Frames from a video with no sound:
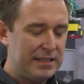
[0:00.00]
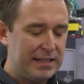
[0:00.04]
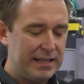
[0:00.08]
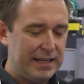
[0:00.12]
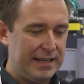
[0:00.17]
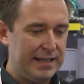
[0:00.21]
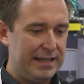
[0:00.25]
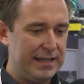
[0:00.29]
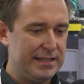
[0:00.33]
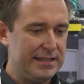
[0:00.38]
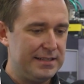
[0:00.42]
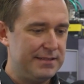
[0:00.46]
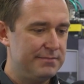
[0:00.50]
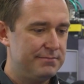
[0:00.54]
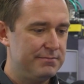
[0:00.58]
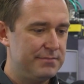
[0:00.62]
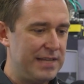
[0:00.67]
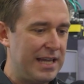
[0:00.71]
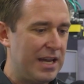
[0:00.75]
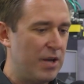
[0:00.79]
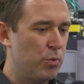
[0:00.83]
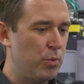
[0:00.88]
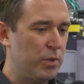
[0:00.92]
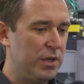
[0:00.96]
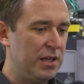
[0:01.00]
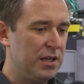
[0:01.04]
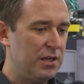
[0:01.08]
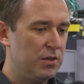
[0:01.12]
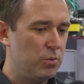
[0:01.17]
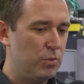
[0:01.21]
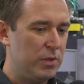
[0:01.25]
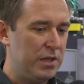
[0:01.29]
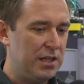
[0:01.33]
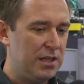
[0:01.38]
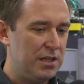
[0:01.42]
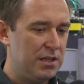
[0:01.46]
And yeah,
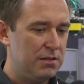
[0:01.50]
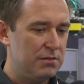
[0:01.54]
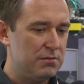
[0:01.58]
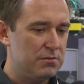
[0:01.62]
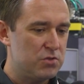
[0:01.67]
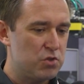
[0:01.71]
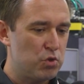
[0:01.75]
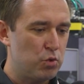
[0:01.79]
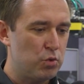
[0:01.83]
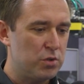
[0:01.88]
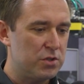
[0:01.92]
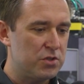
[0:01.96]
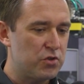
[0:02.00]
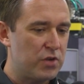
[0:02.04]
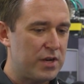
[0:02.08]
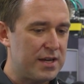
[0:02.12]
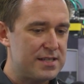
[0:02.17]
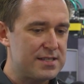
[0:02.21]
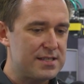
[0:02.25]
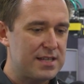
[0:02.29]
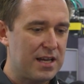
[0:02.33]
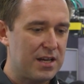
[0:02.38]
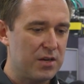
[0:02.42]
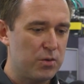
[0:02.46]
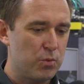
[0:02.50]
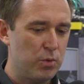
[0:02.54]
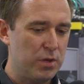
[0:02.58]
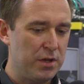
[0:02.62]
we do address that